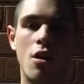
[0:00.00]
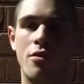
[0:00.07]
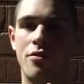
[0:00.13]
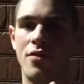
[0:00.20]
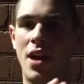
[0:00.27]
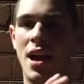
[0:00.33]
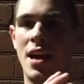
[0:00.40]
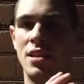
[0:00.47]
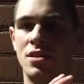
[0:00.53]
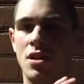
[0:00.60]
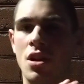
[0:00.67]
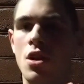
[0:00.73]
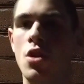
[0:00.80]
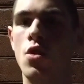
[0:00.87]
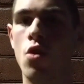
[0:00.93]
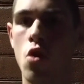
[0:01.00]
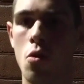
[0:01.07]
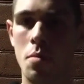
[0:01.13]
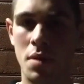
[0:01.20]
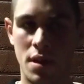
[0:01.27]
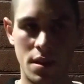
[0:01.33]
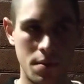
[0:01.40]
off as a
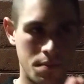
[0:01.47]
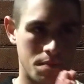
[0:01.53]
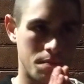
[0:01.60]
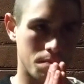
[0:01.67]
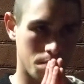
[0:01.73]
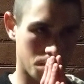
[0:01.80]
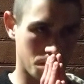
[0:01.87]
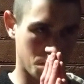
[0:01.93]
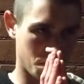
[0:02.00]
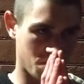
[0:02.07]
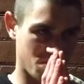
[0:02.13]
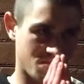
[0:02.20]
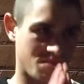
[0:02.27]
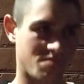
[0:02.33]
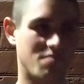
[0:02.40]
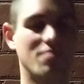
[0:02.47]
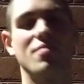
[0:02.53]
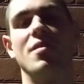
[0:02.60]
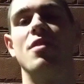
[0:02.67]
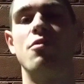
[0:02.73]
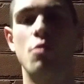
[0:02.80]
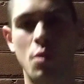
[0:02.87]
normie,
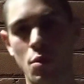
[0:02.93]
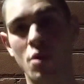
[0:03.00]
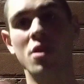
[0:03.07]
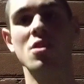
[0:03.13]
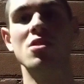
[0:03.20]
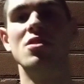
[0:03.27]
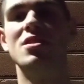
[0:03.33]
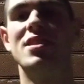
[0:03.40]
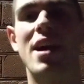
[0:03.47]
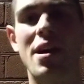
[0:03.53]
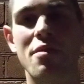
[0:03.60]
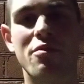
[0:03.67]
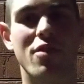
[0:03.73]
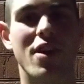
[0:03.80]
if we want to use that